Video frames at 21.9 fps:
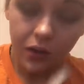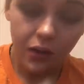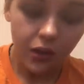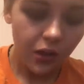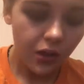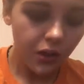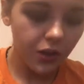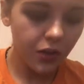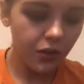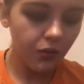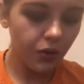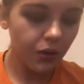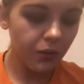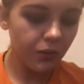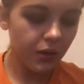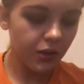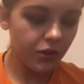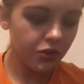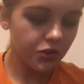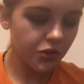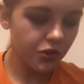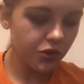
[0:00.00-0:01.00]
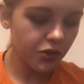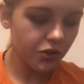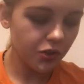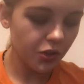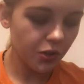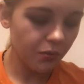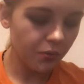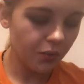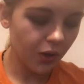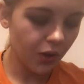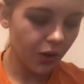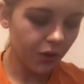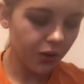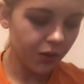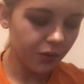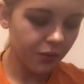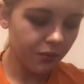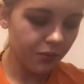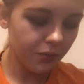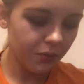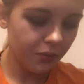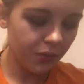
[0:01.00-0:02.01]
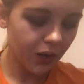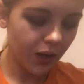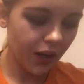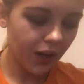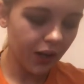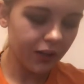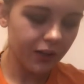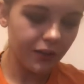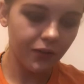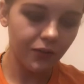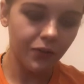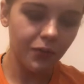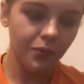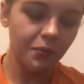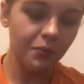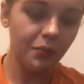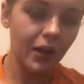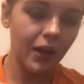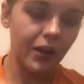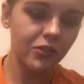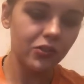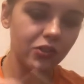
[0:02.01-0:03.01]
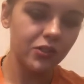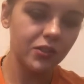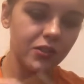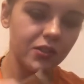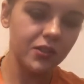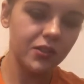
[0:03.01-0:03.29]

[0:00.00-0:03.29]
You want to make sure your bottom kind of matches